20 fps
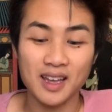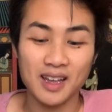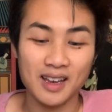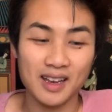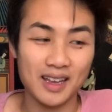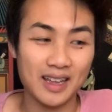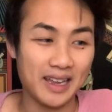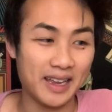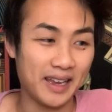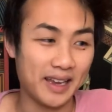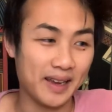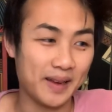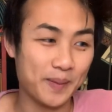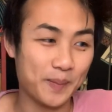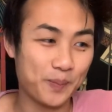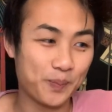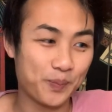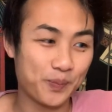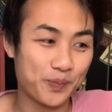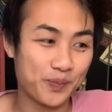like
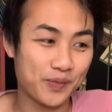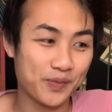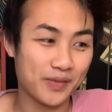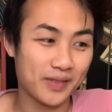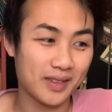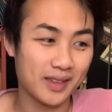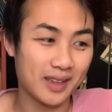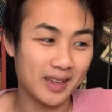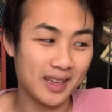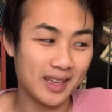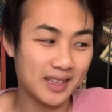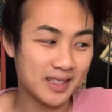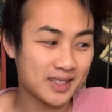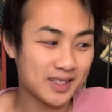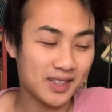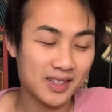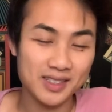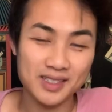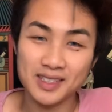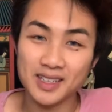it's
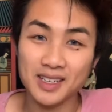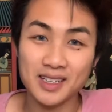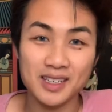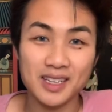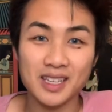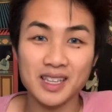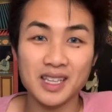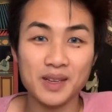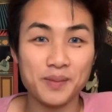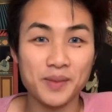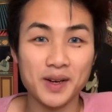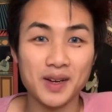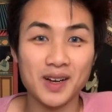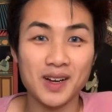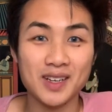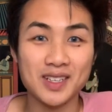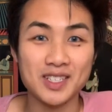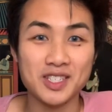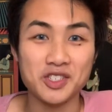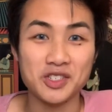done nothing but
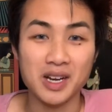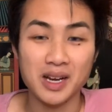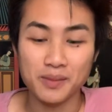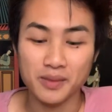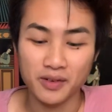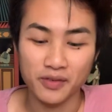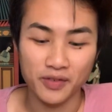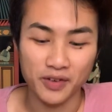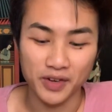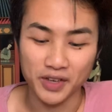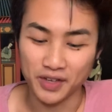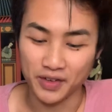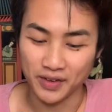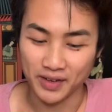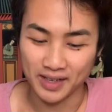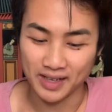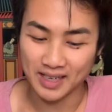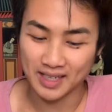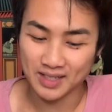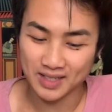cause drama for you.
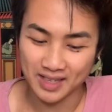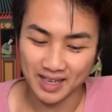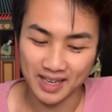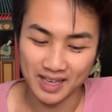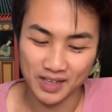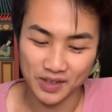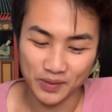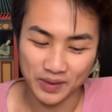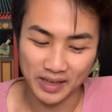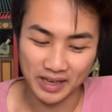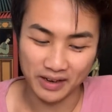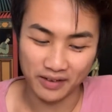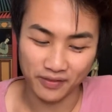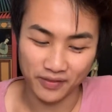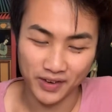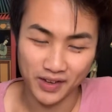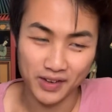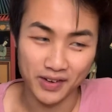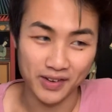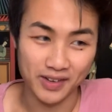And that's kind of what I
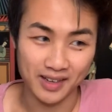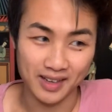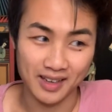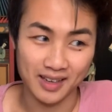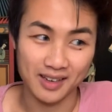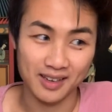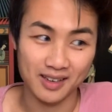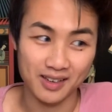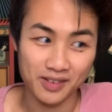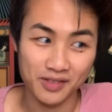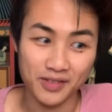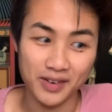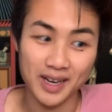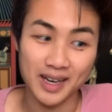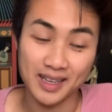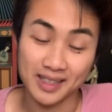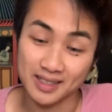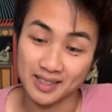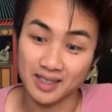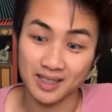feel. Like you're
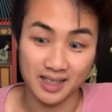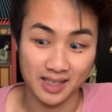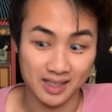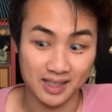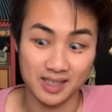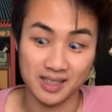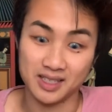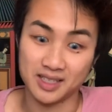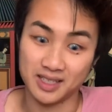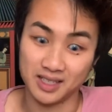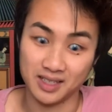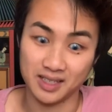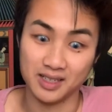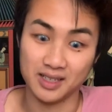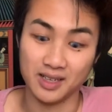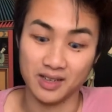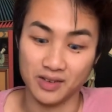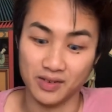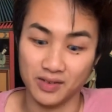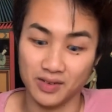ready to let this shit
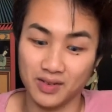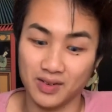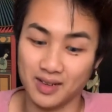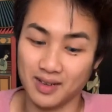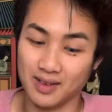go.